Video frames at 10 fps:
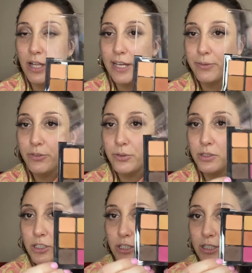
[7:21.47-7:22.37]
I will do a
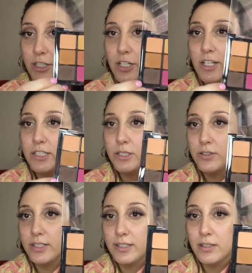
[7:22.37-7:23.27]
look
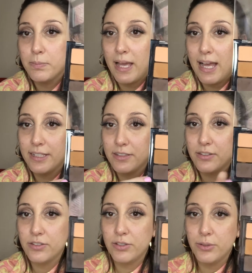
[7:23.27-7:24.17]
using this palette
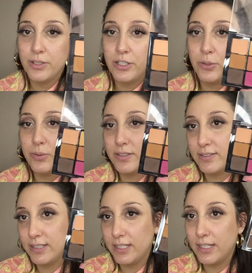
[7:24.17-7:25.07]
soon and you will
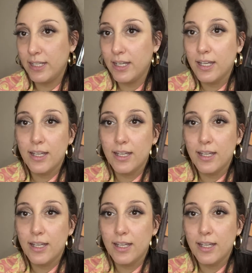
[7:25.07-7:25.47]
see